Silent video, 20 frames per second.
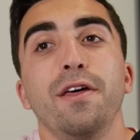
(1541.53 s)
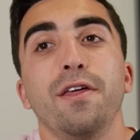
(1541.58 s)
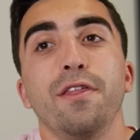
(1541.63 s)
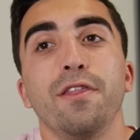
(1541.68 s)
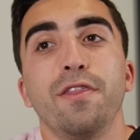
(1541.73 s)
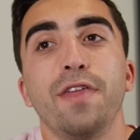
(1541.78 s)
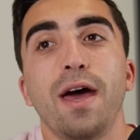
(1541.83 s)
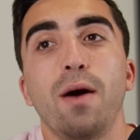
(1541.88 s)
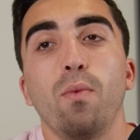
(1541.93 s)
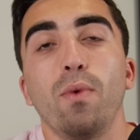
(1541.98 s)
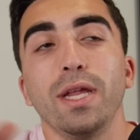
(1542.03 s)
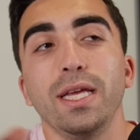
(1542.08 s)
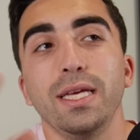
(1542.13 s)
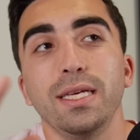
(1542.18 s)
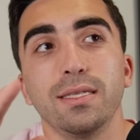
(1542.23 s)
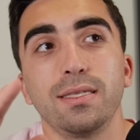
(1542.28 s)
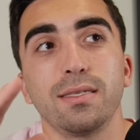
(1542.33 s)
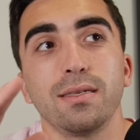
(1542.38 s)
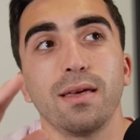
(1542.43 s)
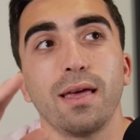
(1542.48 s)
that when
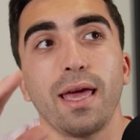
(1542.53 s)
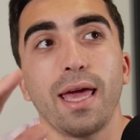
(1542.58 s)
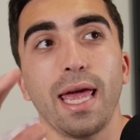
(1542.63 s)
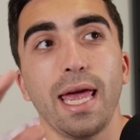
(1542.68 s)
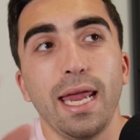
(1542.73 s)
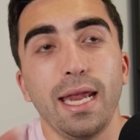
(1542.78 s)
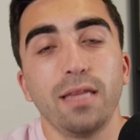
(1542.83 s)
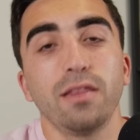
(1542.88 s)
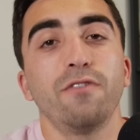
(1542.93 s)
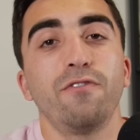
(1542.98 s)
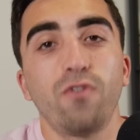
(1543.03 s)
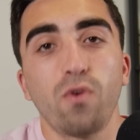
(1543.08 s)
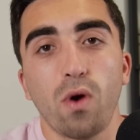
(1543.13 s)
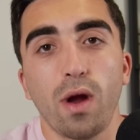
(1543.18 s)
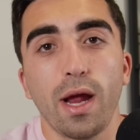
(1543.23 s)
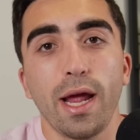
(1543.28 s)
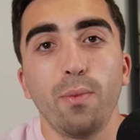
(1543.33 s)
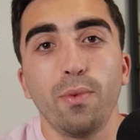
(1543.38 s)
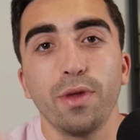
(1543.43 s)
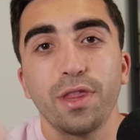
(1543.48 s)
he's hitting the
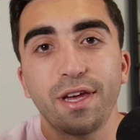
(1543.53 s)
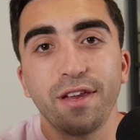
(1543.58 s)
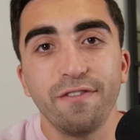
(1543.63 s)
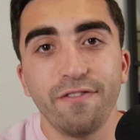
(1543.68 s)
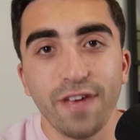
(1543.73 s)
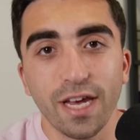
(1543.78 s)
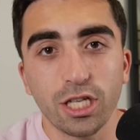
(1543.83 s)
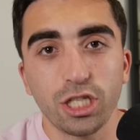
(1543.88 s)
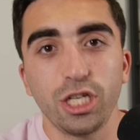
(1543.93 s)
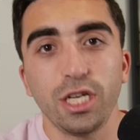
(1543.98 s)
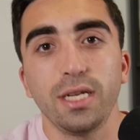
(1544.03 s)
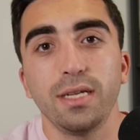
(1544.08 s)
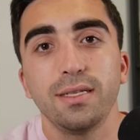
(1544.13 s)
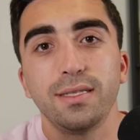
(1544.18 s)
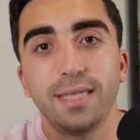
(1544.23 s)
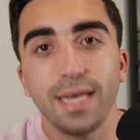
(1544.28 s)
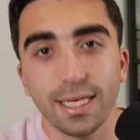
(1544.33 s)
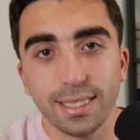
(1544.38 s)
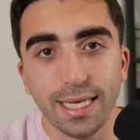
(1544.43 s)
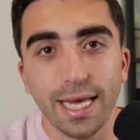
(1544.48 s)
forehand with conviction,
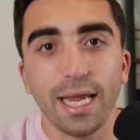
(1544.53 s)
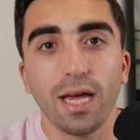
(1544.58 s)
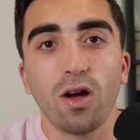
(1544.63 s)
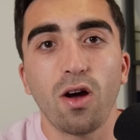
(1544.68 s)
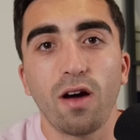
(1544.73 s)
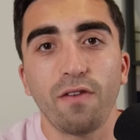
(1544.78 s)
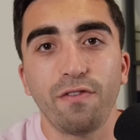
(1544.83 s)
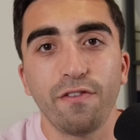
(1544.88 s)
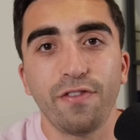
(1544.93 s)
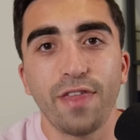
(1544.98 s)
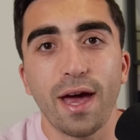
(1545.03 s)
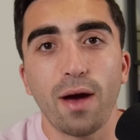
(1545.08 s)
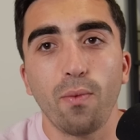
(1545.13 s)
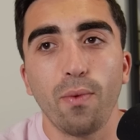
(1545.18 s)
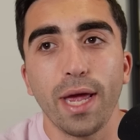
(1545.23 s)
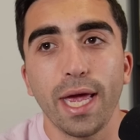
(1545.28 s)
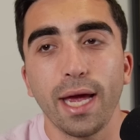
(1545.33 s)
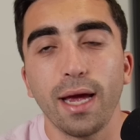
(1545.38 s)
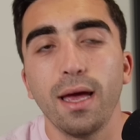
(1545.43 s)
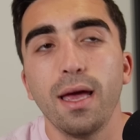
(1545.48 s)
dictating off of that
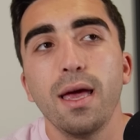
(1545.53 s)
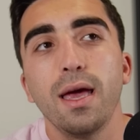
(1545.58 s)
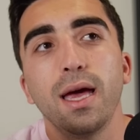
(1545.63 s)
wing,